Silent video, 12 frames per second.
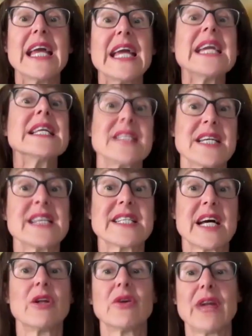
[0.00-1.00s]
in
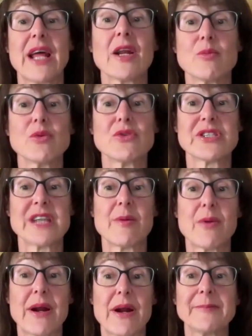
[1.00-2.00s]
detail on how to boost our
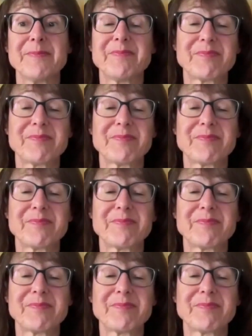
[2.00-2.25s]
brain.